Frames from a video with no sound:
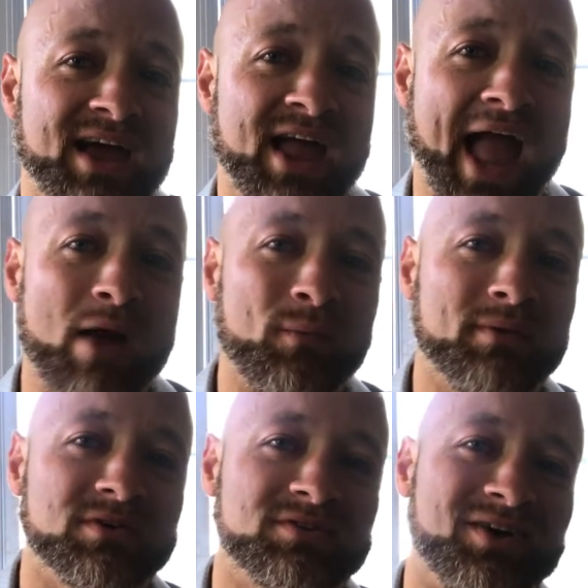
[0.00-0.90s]
day and we
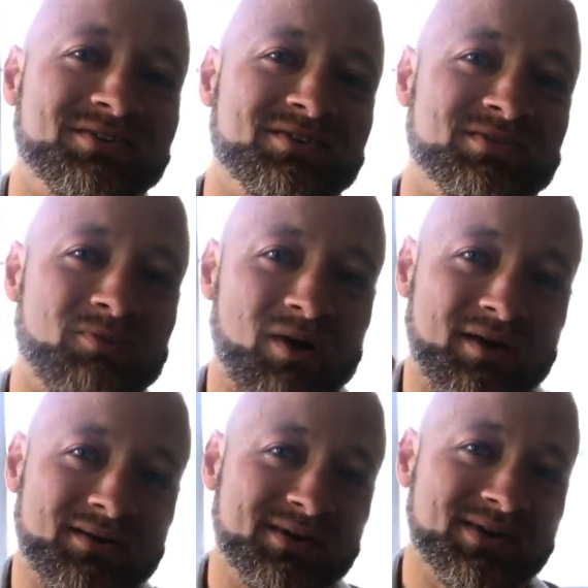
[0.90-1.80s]
will talk to you tomorrow.
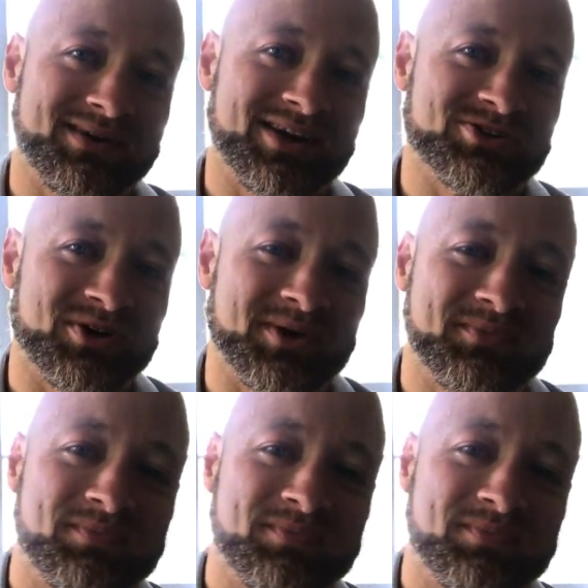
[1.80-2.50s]
Enjoy.